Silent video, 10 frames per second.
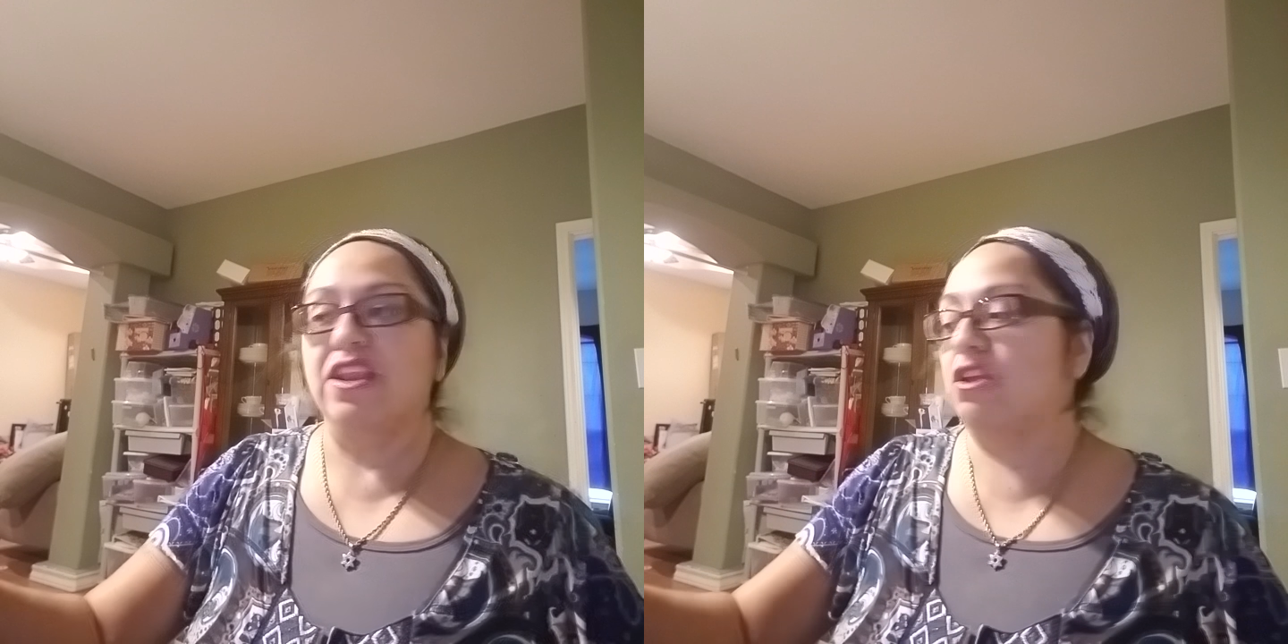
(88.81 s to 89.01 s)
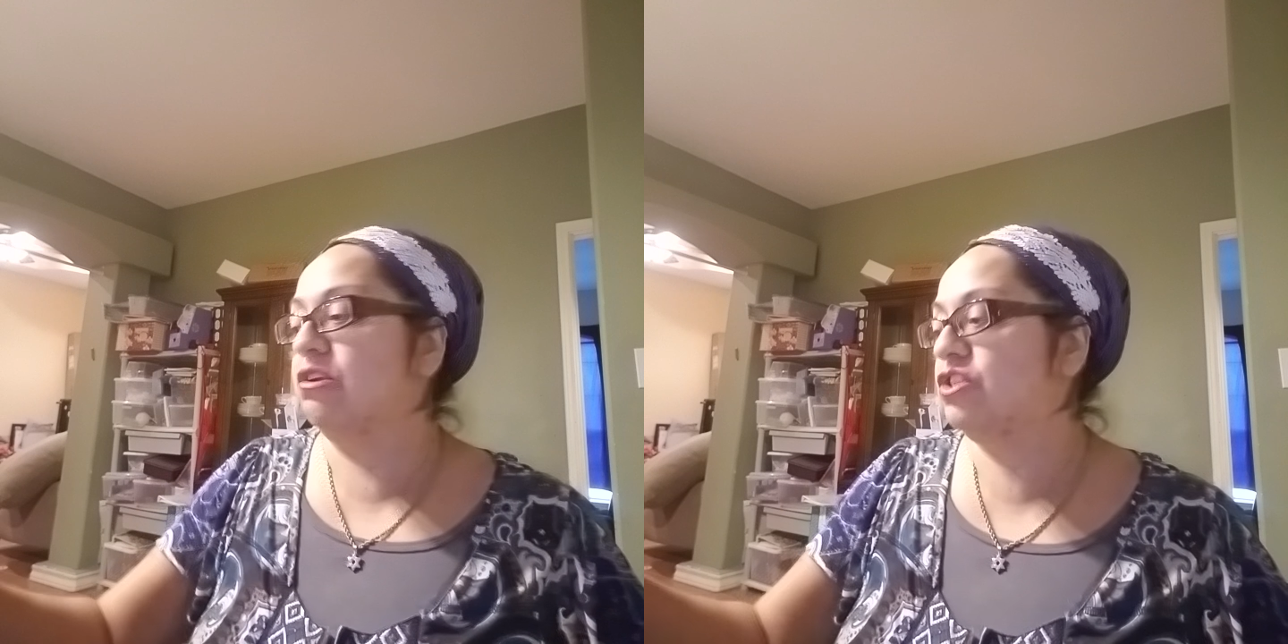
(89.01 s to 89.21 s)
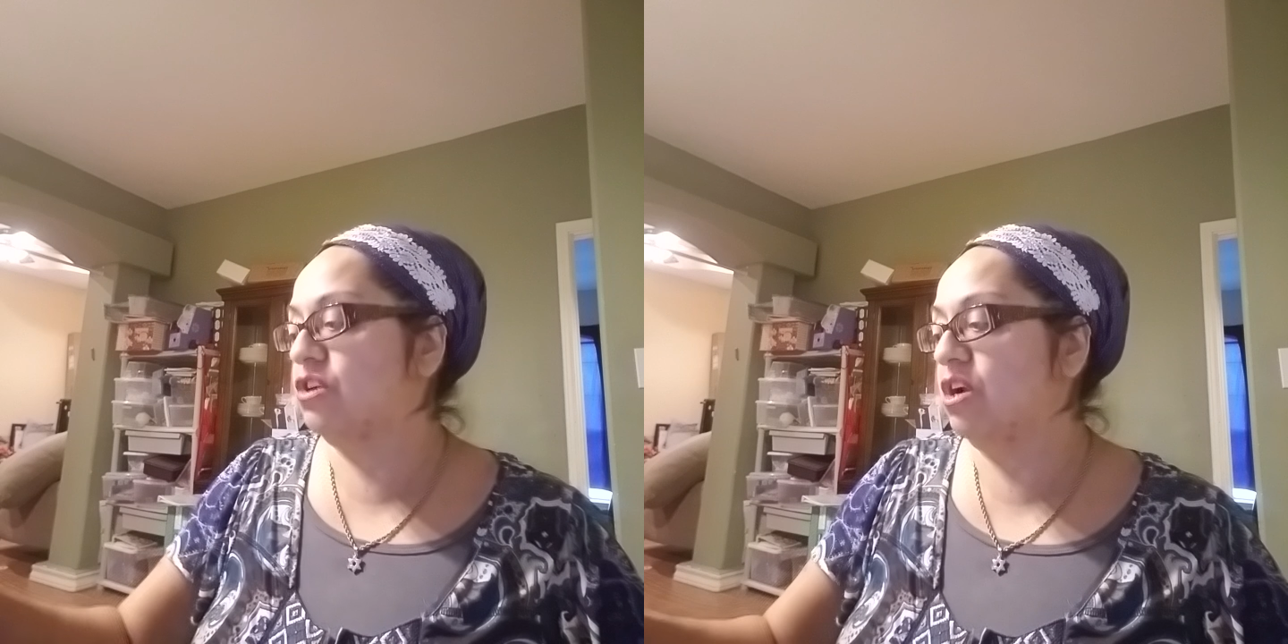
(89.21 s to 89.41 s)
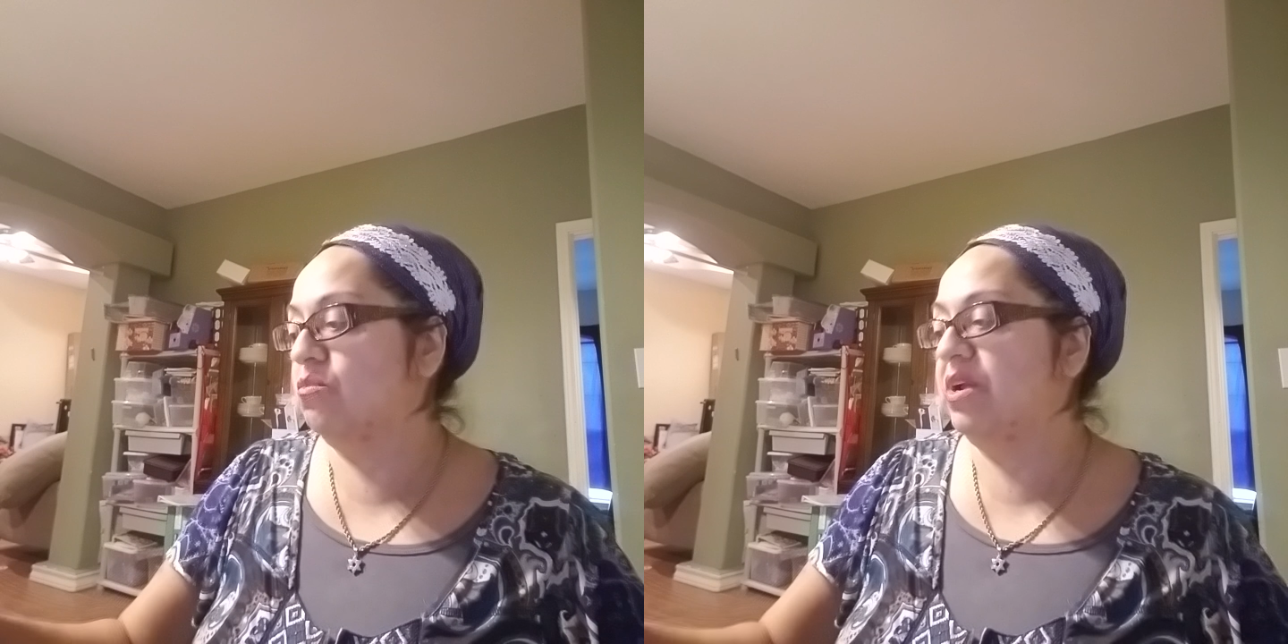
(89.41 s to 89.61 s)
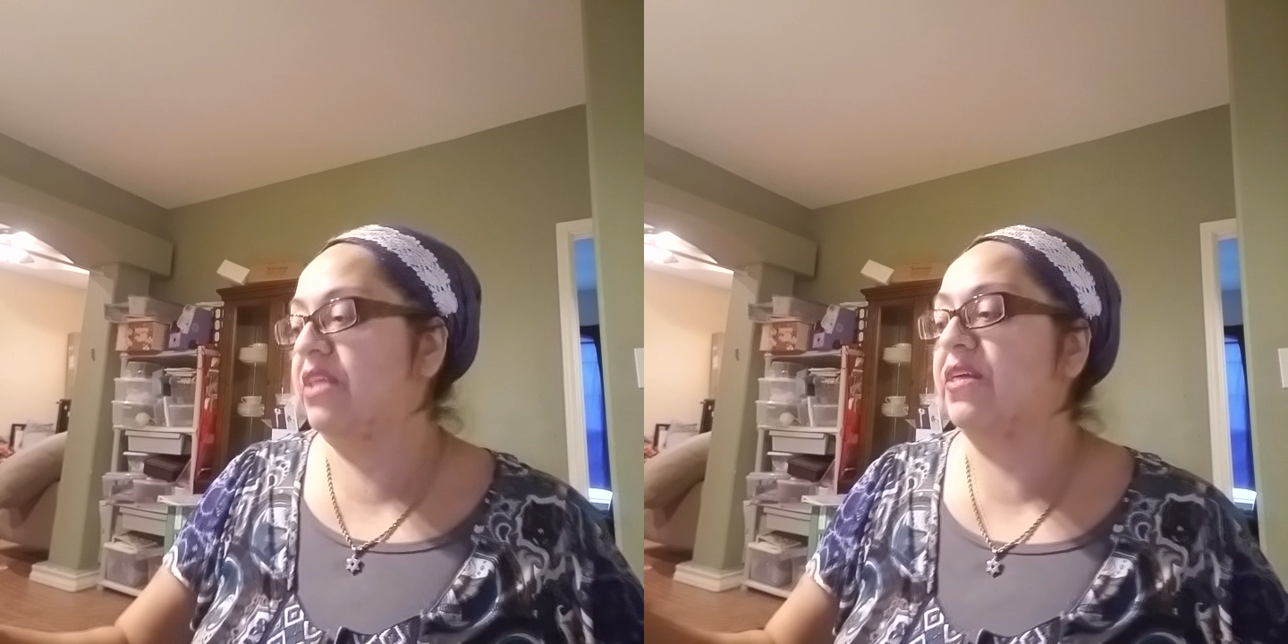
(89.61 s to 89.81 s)
you start
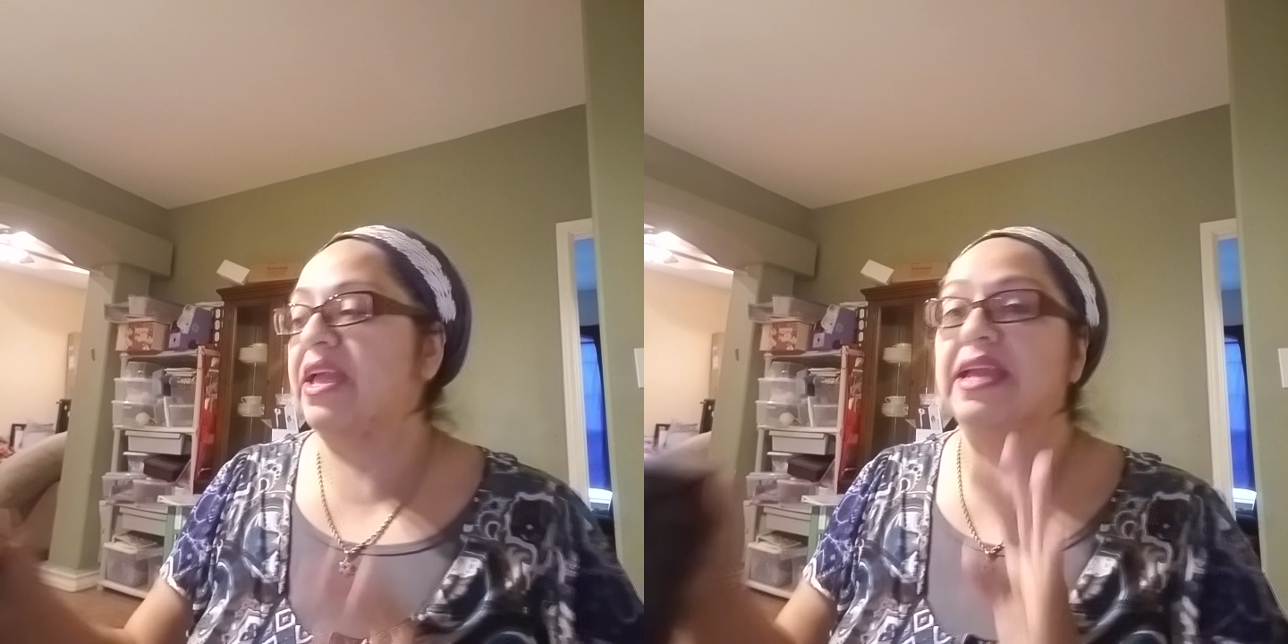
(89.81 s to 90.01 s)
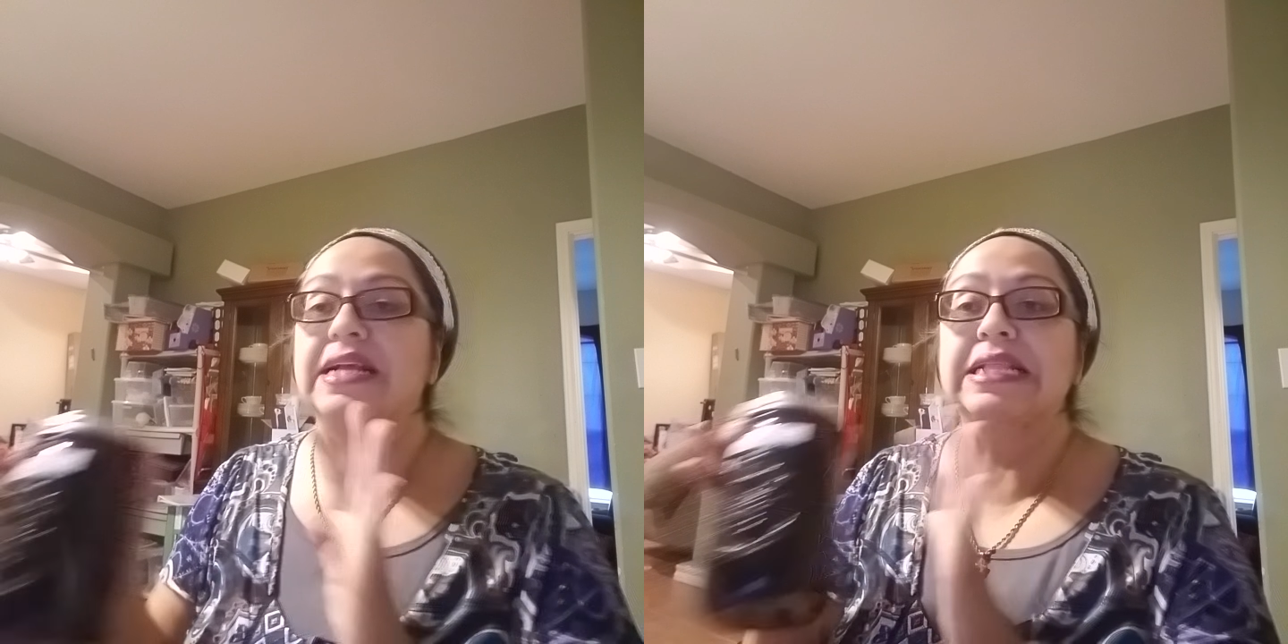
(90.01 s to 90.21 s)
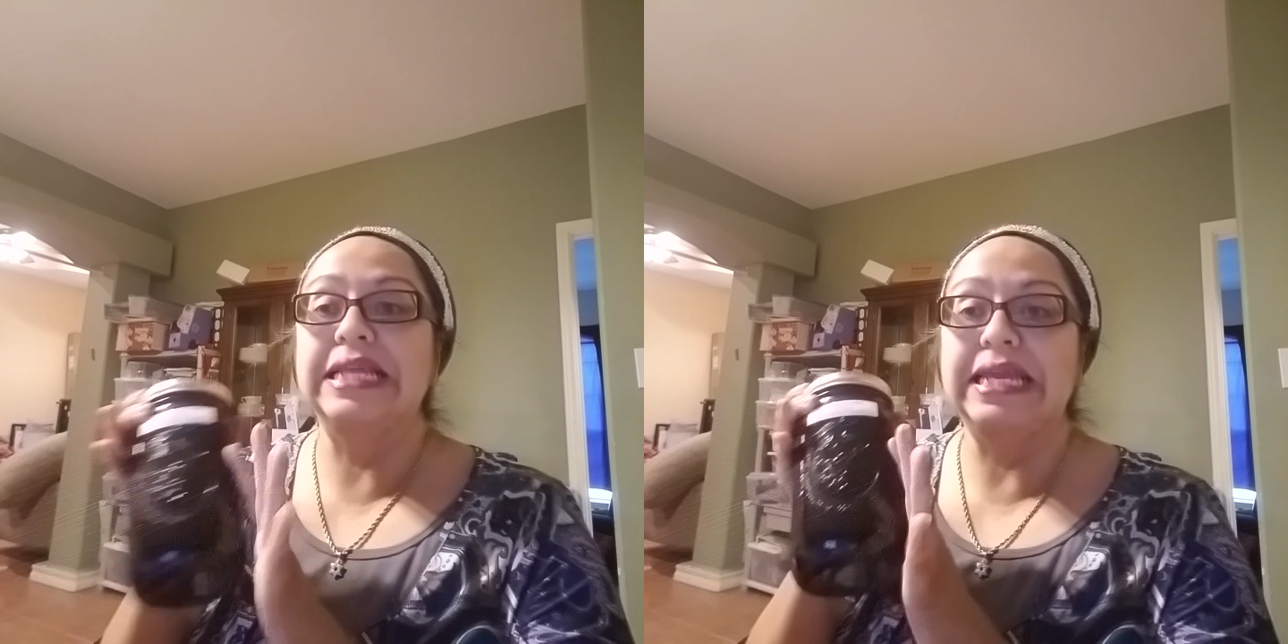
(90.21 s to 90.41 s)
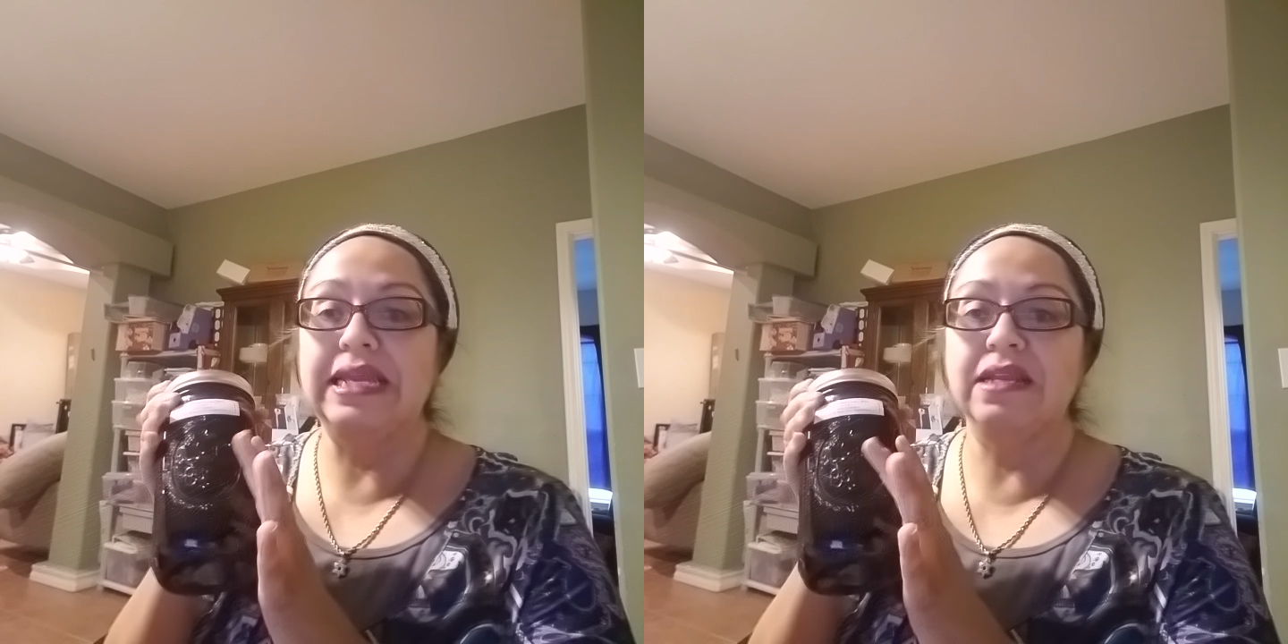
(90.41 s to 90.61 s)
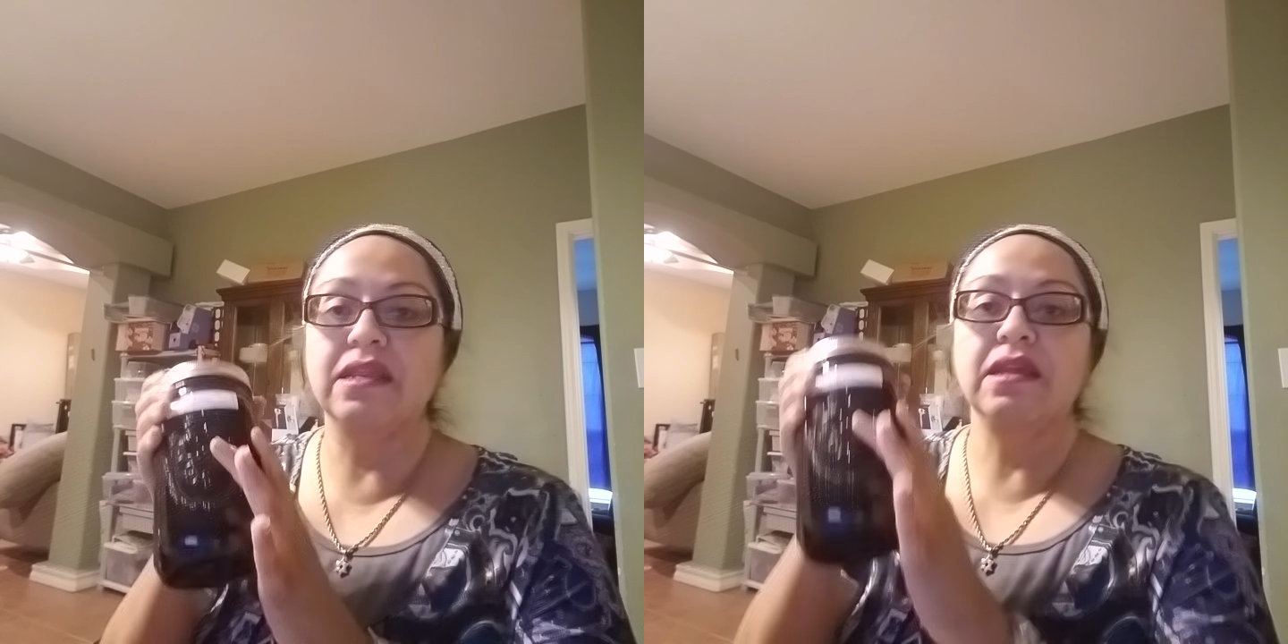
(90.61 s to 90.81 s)
with a
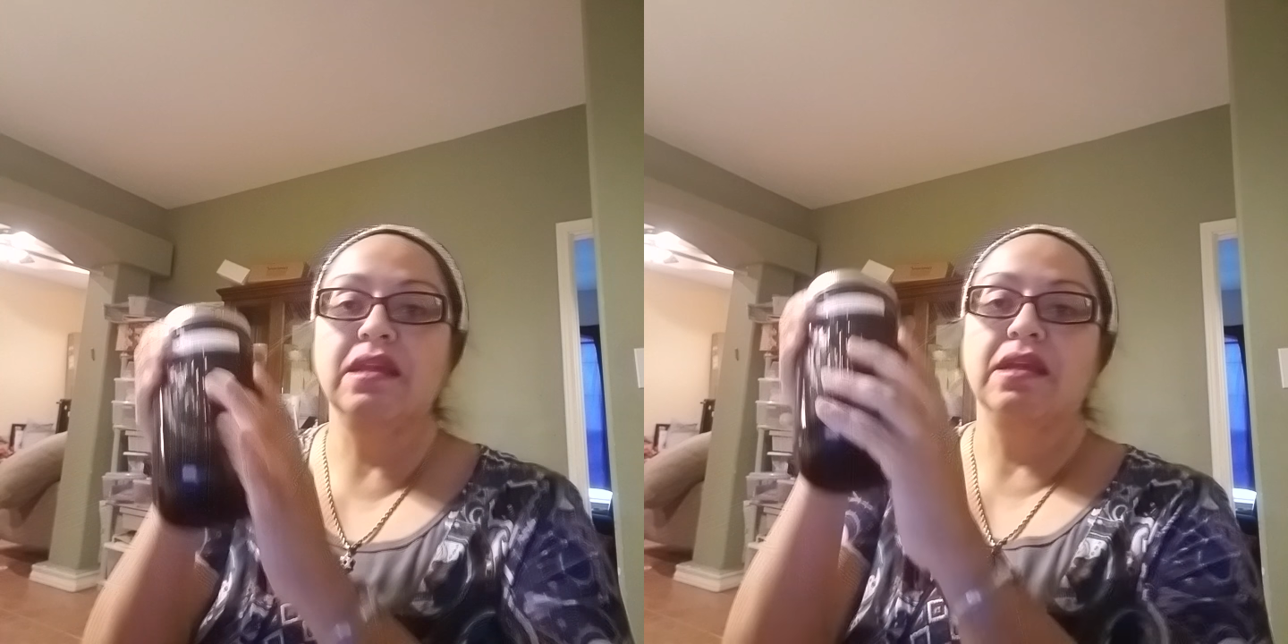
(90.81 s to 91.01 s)
clean